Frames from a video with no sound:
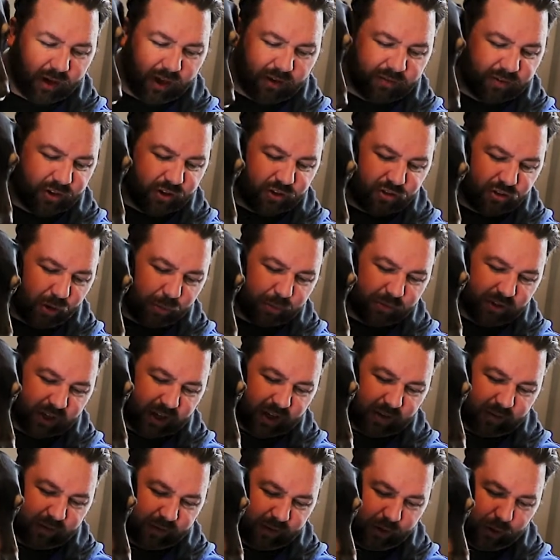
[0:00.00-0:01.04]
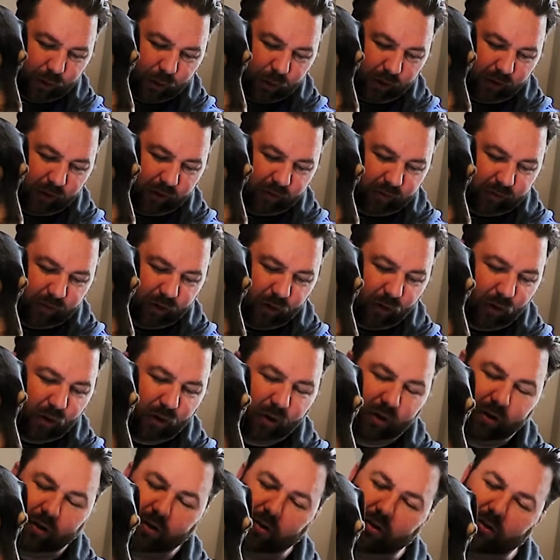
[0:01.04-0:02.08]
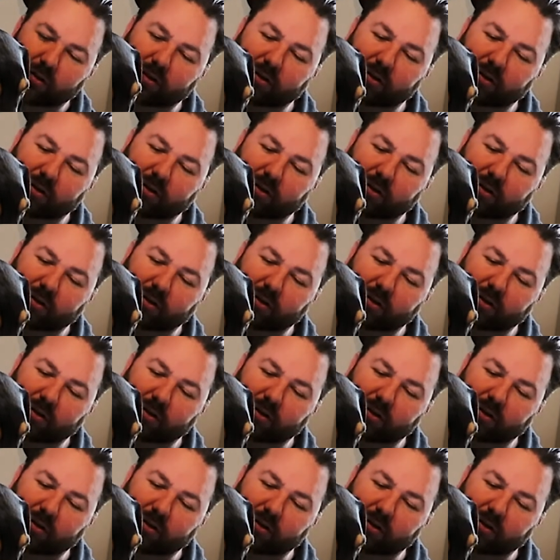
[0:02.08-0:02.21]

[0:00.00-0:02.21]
I haven't dropped any food on the floor.